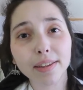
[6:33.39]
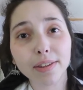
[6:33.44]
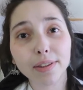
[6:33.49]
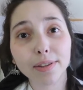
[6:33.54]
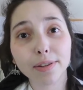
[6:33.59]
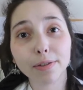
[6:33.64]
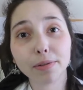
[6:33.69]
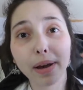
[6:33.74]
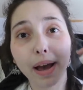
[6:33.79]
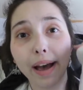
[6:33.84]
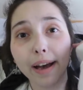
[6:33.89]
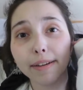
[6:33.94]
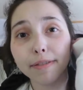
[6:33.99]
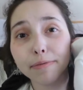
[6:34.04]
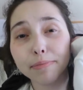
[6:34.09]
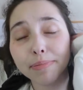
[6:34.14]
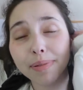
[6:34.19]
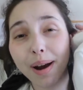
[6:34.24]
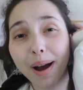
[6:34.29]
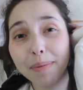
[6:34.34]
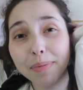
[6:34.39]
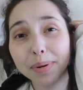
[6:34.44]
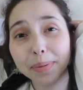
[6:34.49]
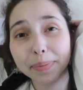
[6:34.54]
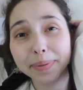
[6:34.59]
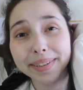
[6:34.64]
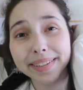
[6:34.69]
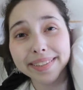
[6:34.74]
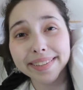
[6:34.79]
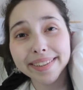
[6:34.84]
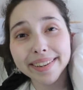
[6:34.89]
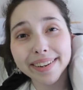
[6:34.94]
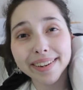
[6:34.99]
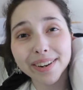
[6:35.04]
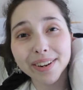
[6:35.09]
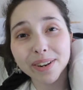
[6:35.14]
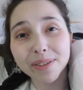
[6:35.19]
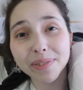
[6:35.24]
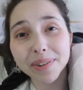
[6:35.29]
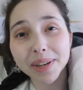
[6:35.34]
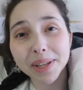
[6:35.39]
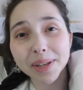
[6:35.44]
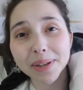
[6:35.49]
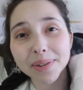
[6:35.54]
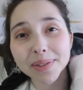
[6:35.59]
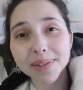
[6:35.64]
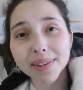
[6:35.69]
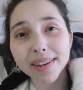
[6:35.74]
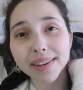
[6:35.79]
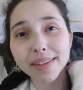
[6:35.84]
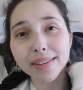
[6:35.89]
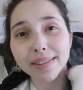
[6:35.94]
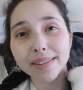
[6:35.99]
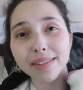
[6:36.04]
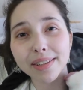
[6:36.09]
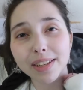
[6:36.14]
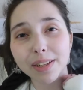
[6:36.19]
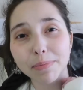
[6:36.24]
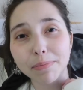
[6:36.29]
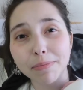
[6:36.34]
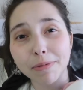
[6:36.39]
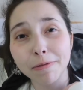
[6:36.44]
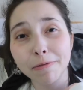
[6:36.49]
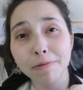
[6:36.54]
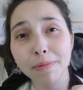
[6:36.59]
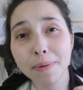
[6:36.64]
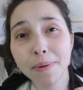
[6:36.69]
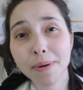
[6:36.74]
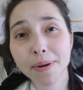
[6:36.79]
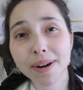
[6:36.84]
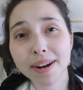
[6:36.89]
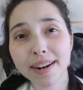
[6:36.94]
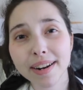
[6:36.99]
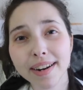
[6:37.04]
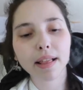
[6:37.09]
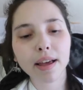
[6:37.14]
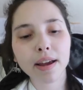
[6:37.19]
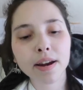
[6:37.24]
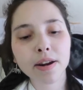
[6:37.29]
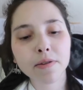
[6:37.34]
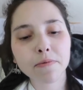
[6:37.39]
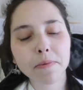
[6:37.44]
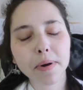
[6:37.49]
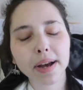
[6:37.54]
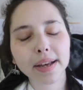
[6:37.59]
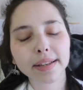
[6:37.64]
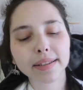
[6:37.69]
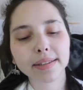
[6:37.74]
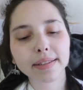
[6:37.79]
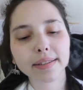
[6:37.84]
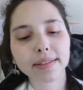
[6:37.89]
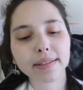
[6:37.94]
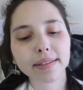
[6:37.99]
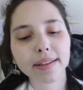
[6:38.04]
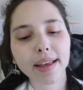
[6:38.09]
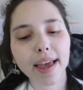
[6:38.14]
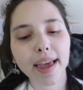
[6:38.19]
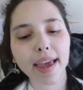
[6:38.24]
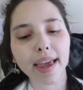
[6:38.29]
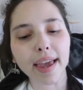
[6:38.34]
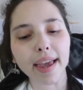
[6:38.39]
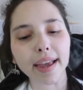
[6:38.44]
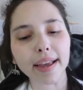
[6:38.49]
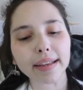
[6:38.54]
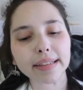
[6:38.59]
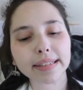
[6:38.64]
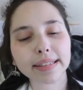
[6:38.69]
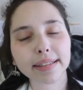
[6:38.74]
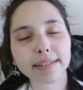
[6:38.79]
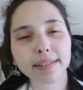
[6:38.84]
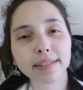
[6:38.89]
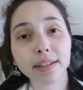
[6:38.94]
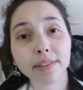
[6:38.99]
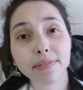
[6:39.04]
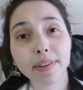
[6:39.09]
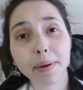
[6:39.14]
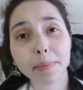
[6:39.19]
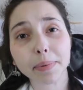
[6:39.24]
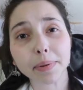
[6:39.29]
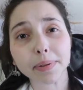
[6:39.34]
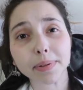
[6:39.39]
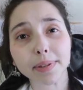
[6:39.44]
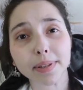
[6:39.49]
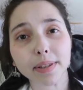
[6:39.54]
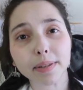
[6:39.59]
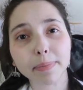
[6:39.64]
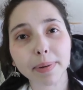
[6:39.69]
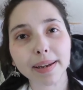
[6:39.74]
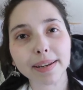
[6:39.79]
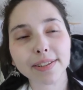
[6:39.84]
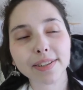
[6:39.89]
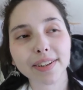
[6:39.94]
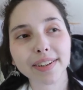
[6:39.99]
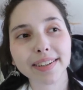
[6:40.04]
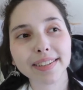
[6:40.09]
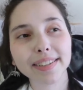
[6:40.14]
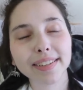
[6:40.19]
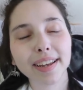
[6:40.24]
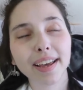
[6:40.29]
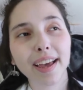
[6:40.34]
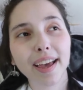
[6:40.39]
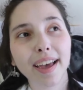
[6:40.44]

You have probably seen her videos on YouTube before. Claire was a cystic fibrosis patient.